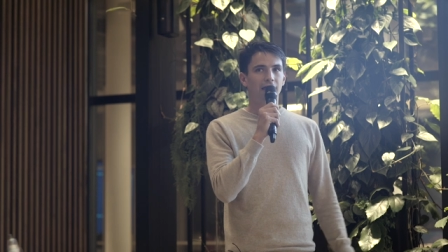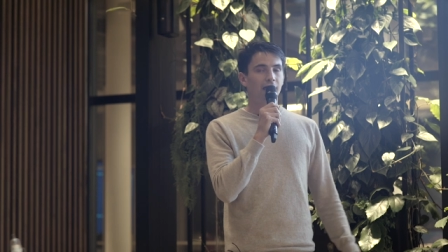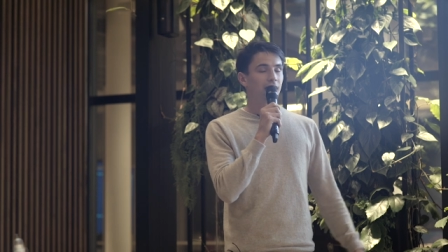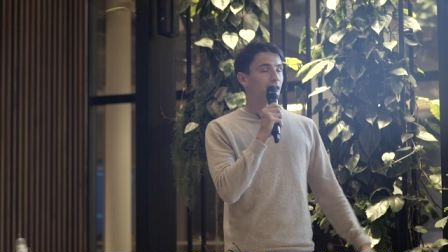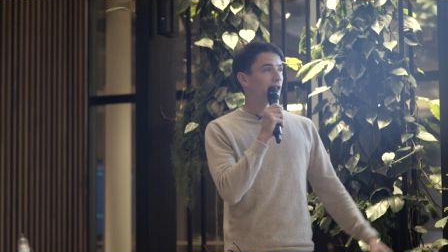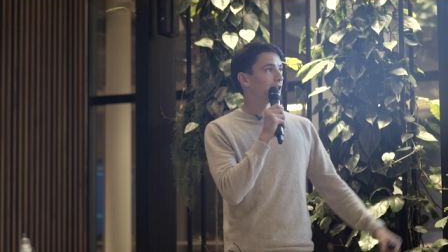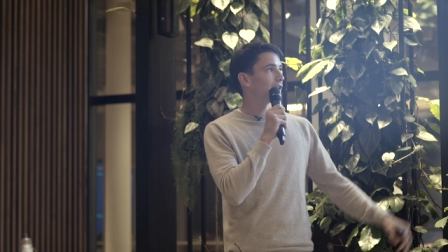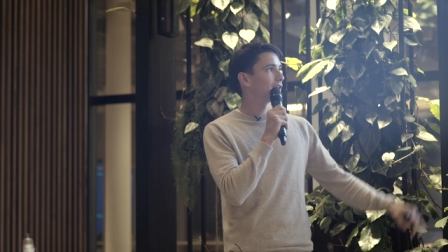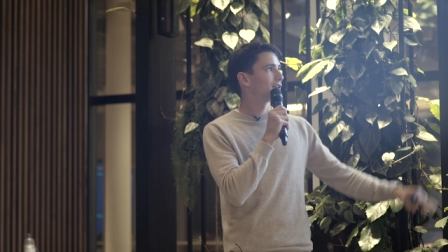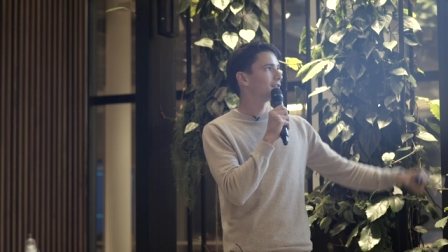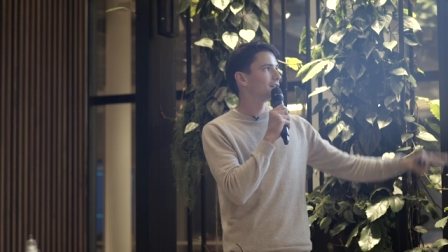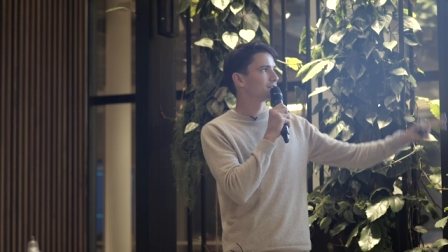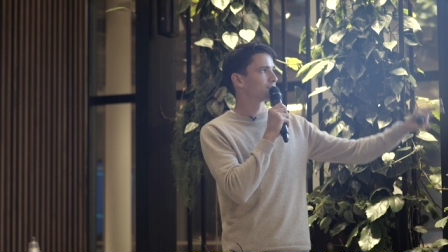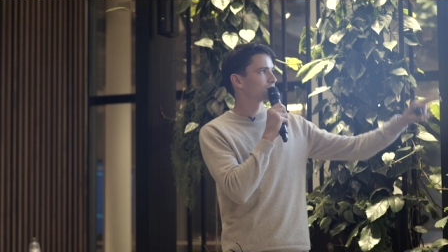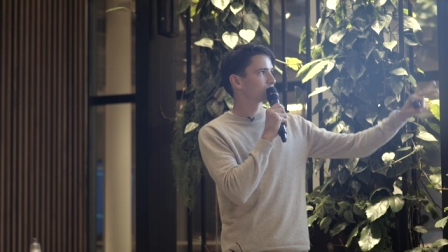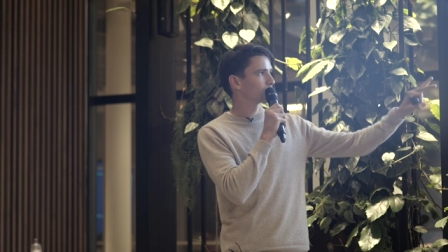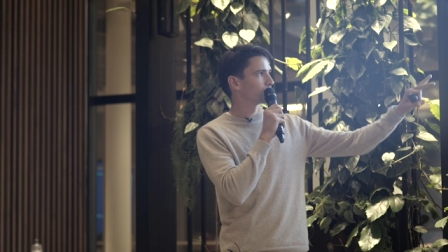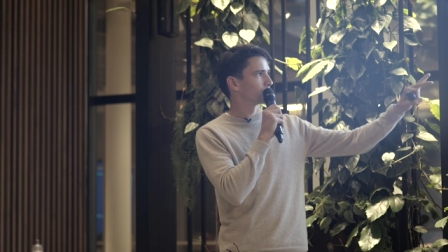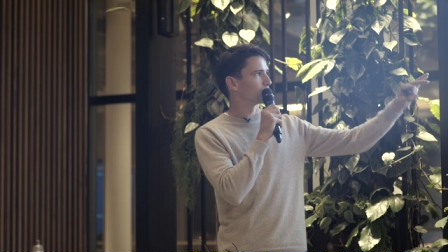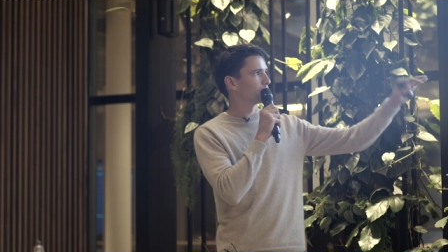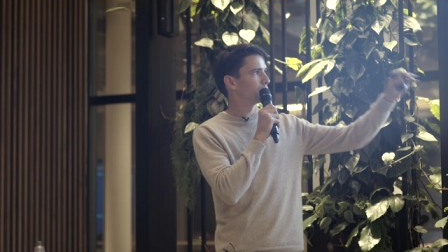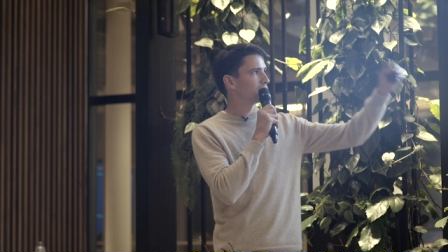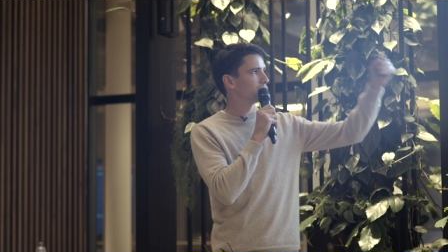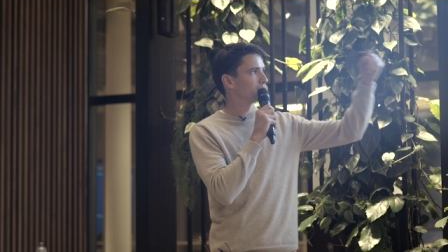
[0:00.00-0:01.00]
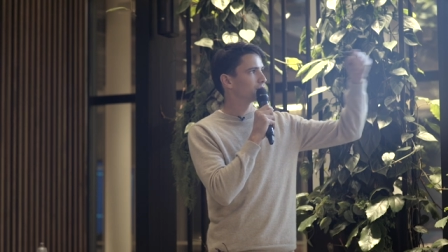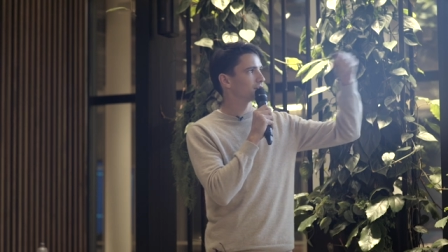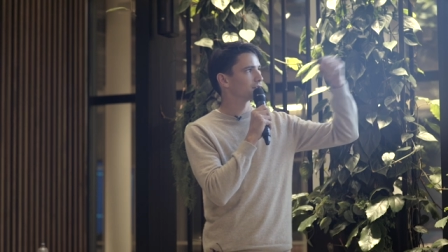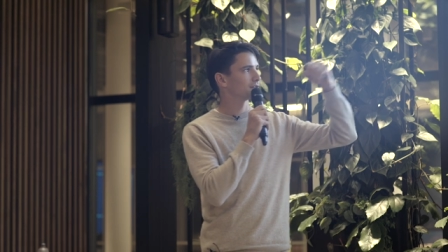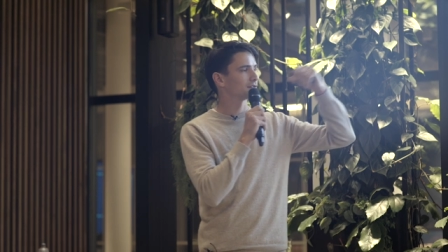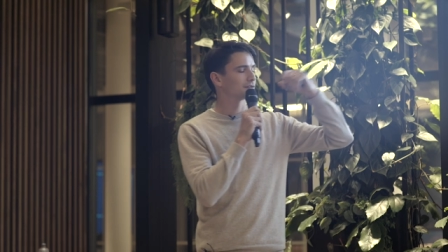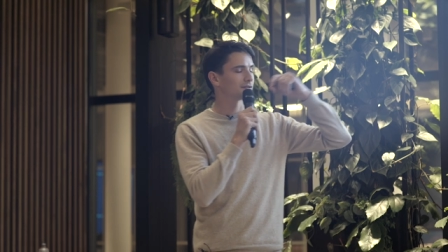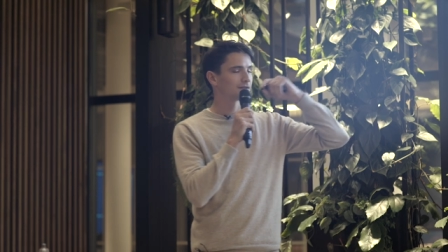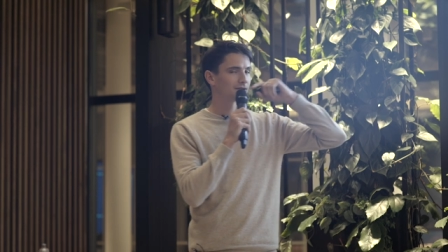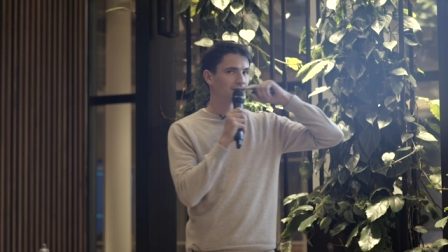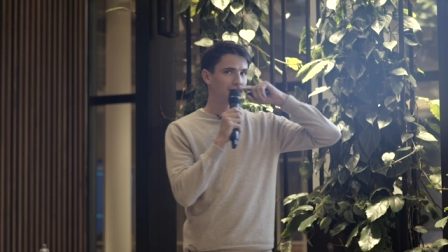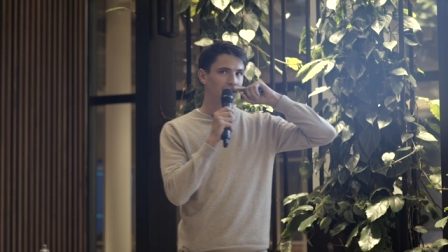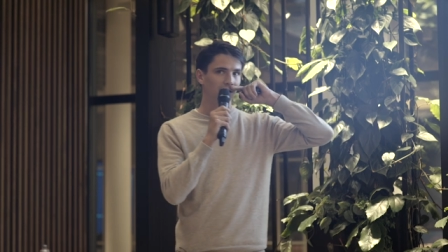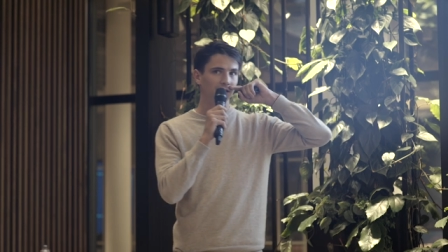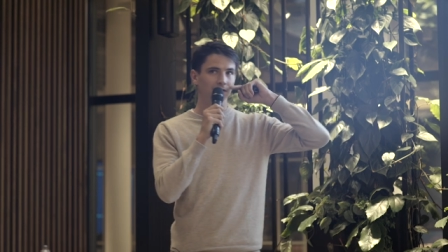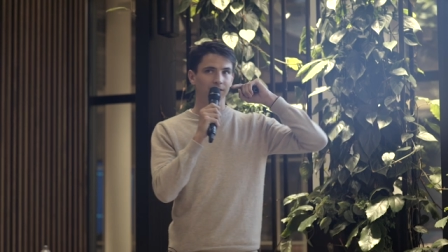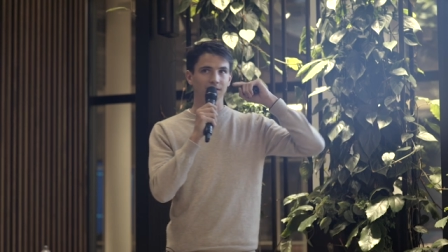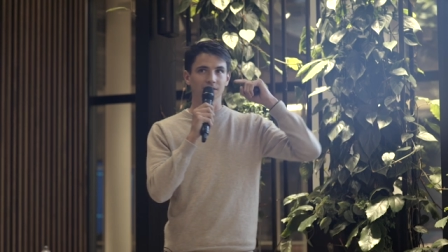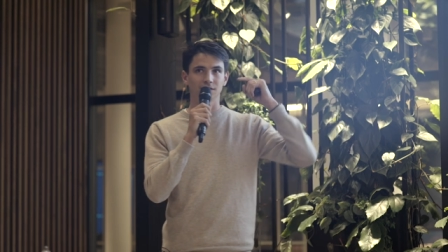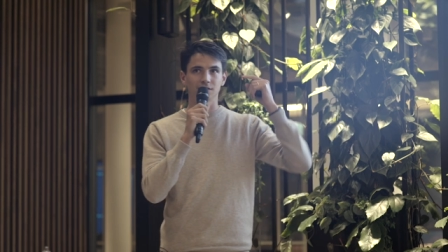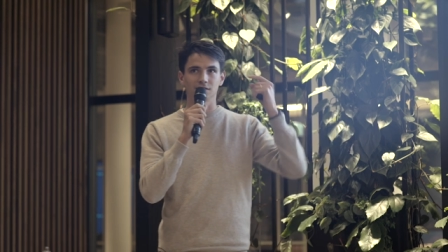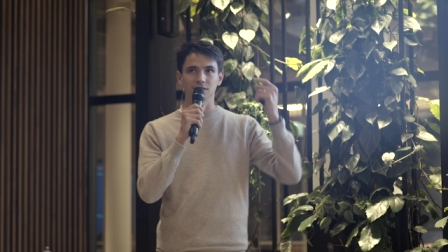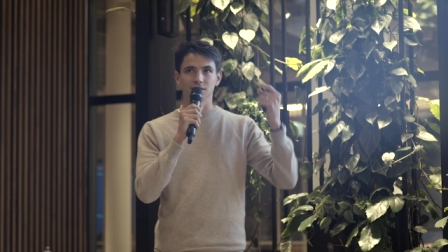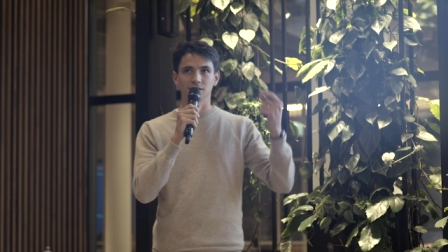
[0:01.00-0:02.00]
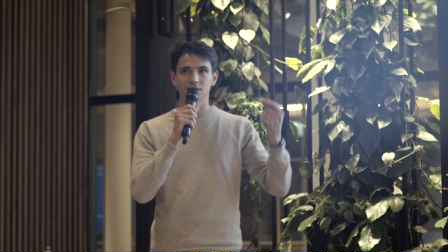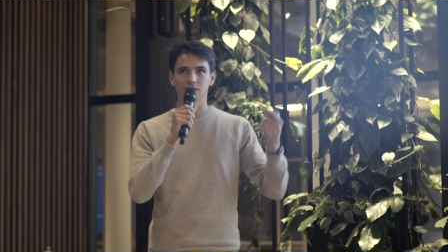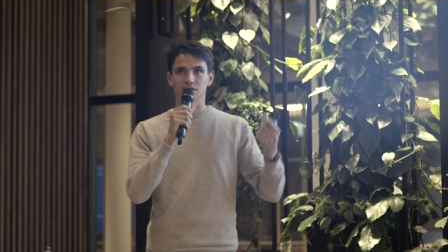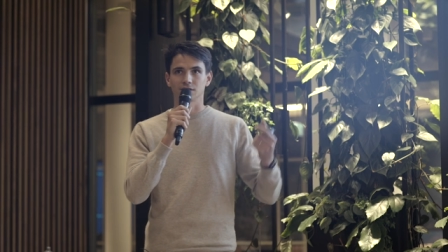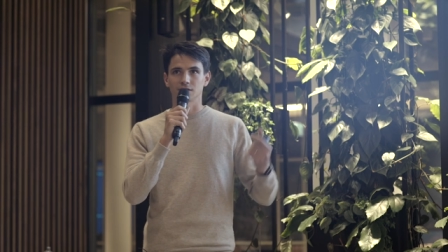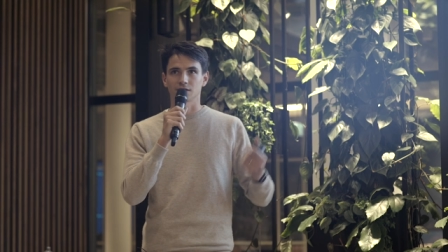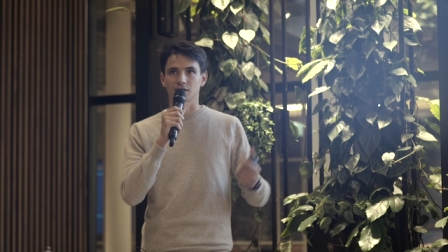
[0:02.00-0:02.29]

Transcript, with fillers: And strong fingers, uh, this is